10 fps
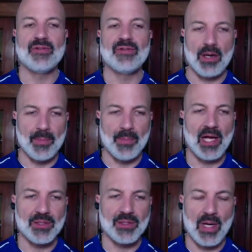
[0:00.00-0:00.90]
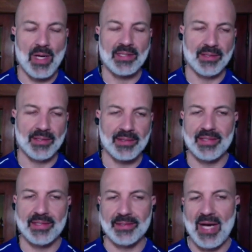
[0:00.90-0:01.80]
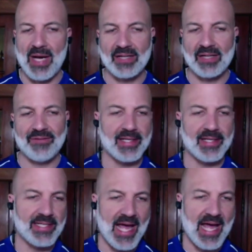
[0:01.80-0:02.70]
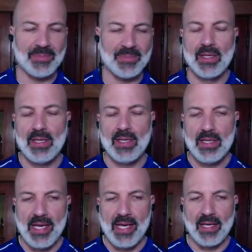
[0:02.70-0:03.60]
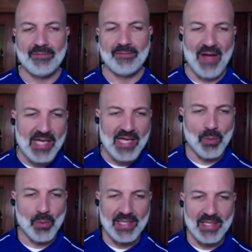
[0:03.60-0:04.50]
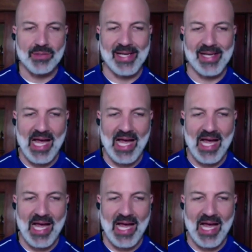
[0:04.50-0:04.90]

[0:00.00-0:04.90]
we very much want to look to modify and adapt and find ways